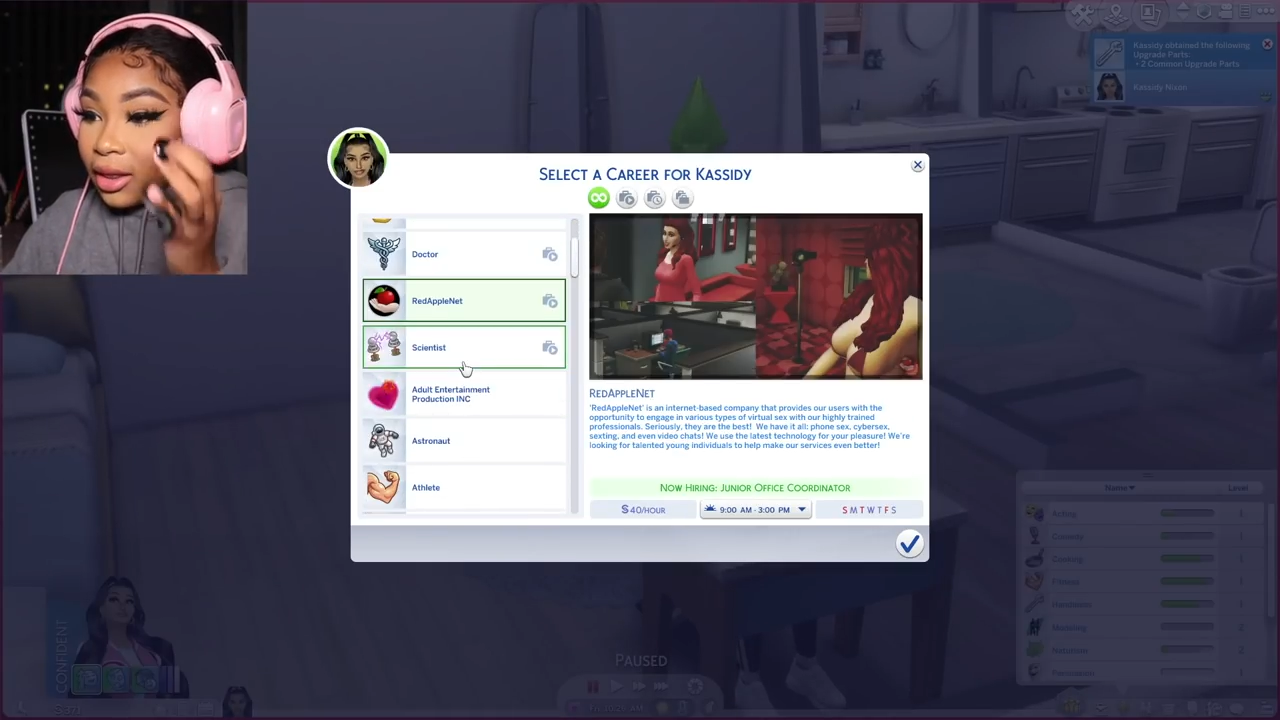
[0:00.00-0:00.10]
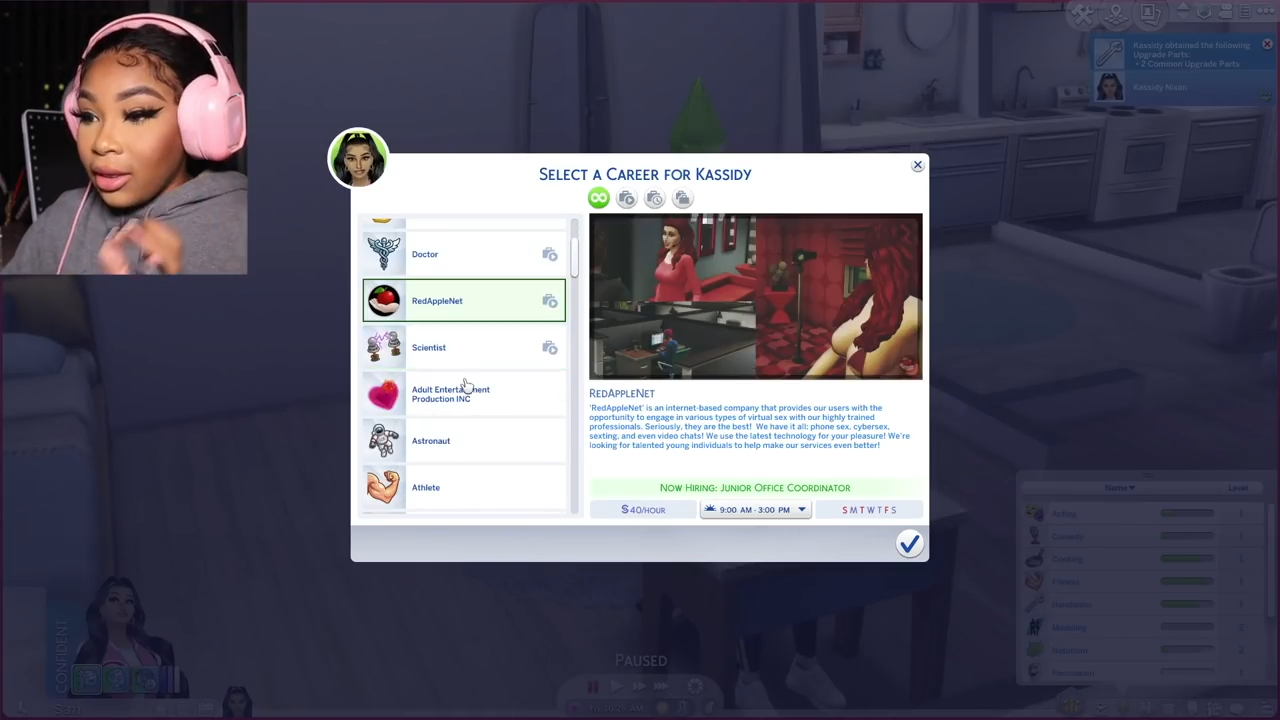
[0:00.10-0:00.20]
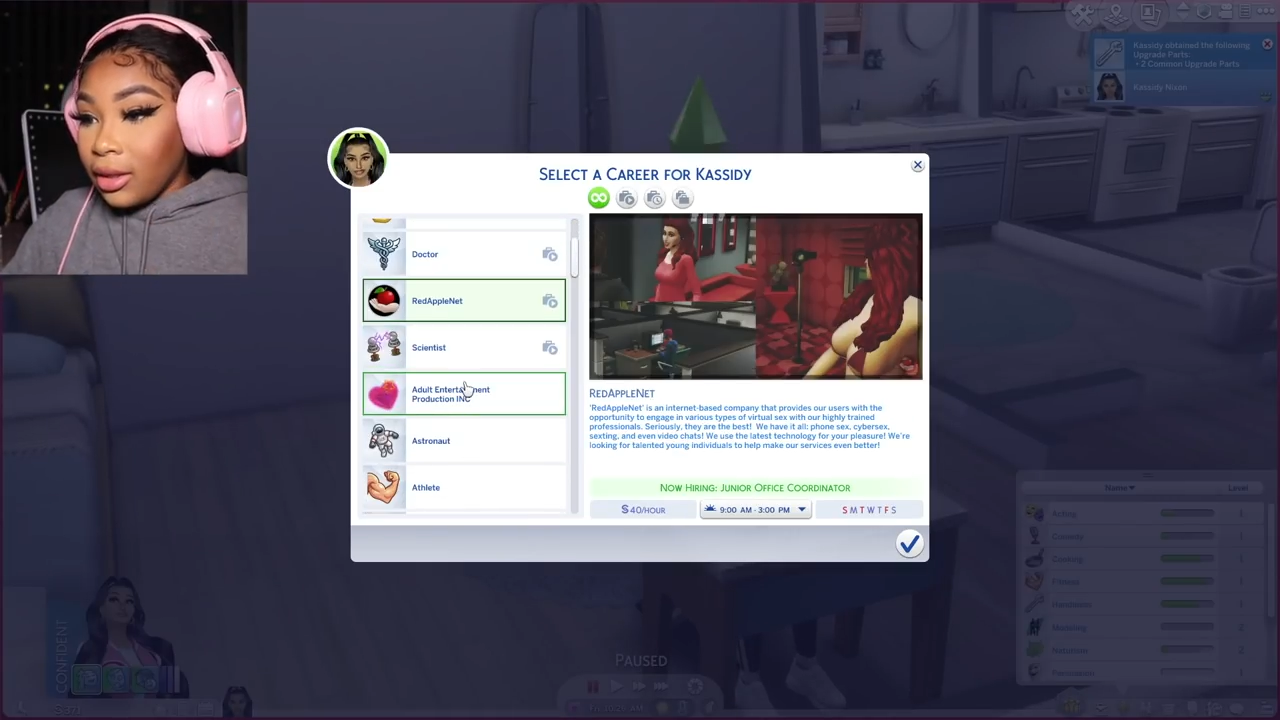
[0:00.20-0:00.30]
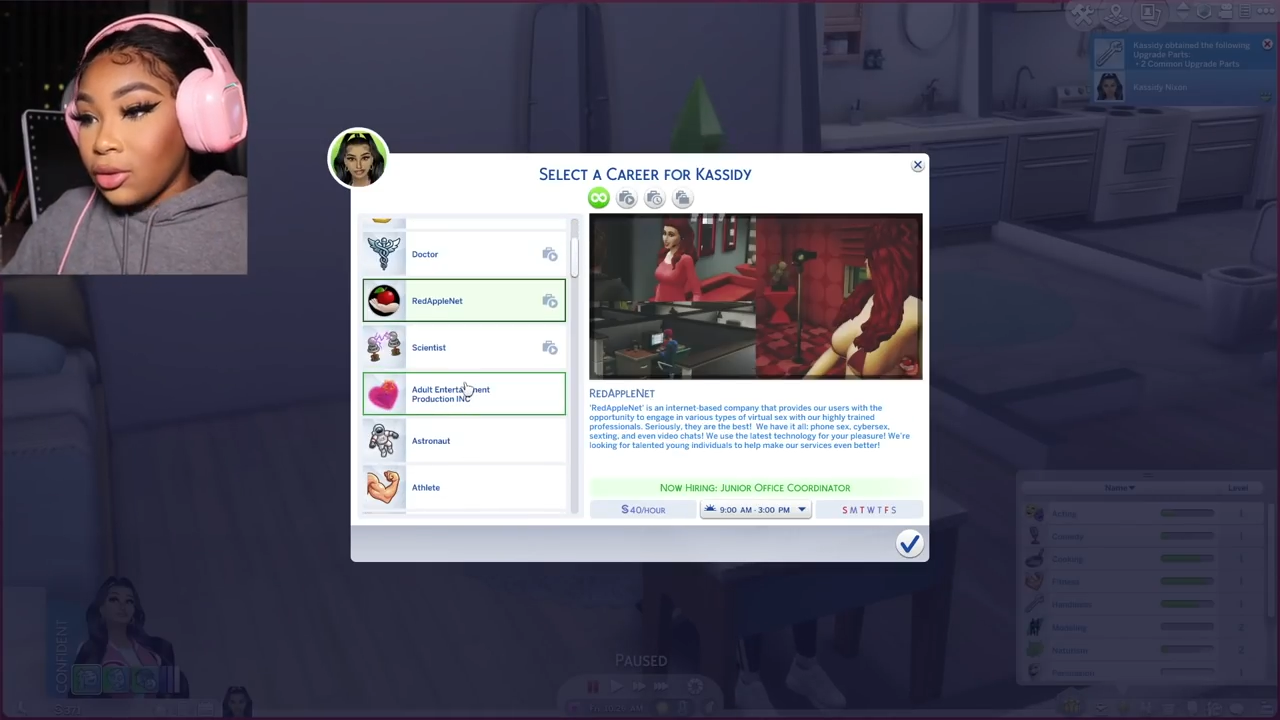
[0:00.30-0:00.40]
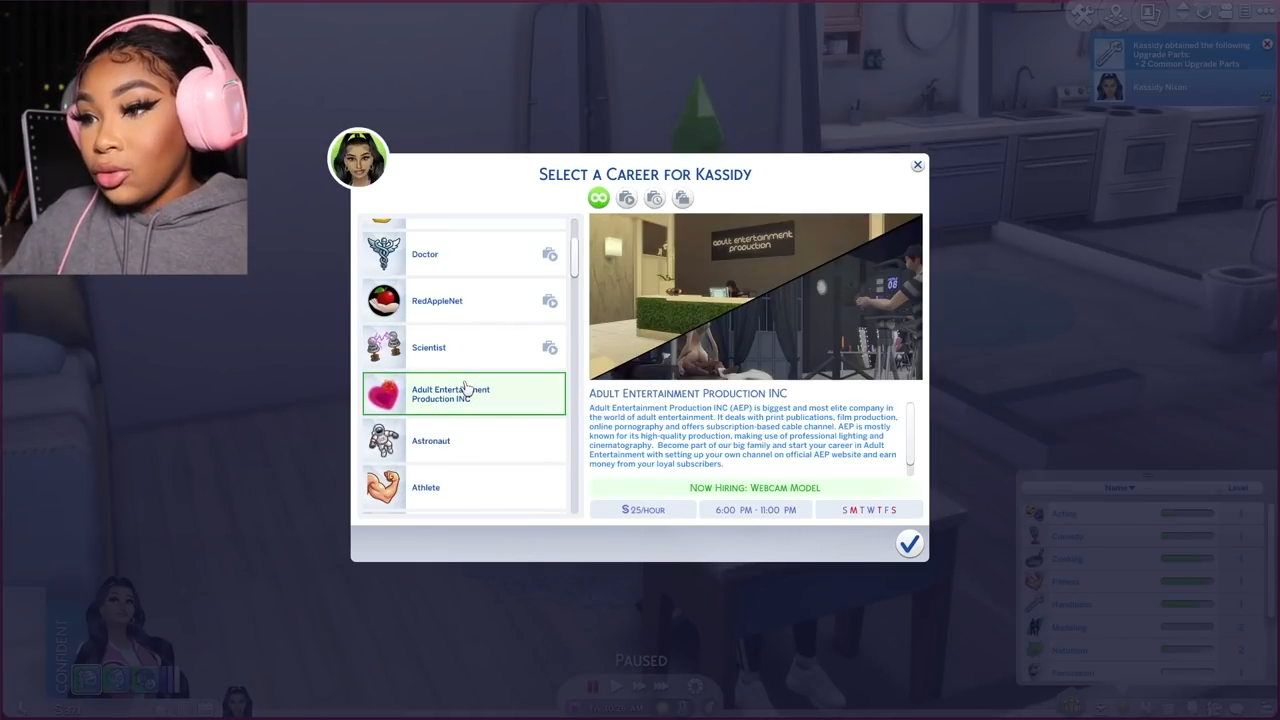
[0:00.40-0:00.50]

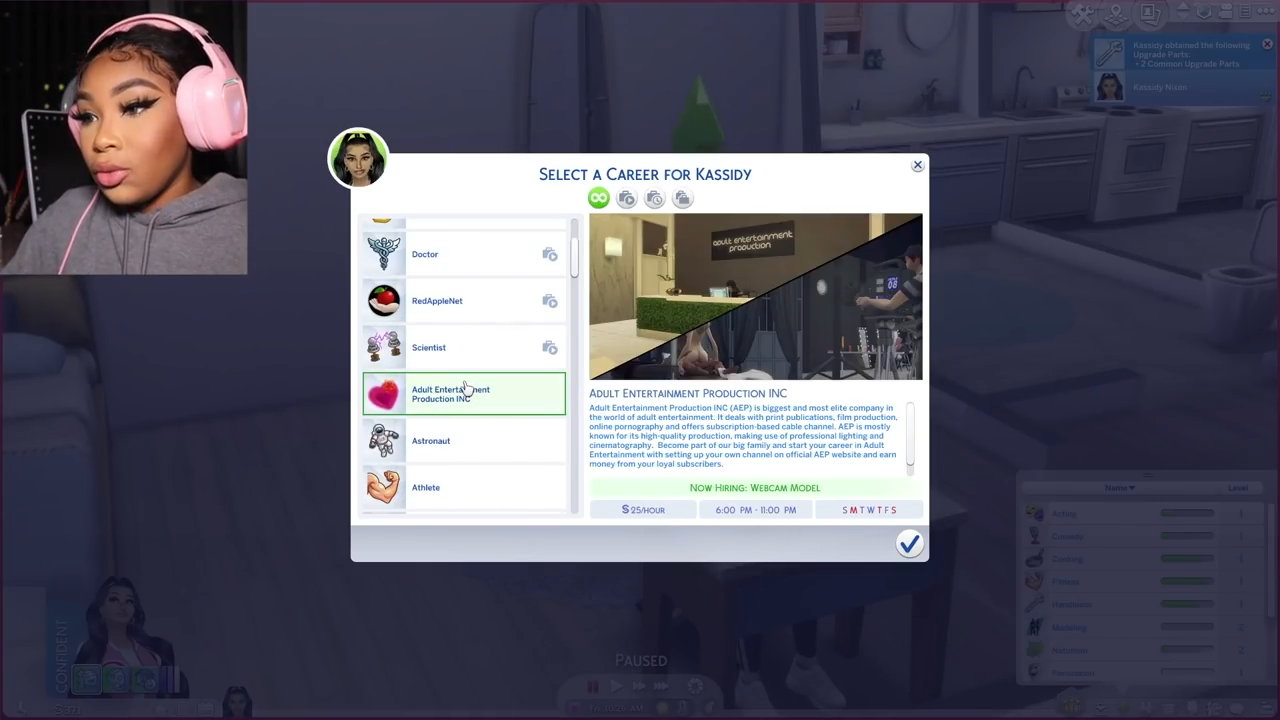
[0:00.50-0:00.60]
these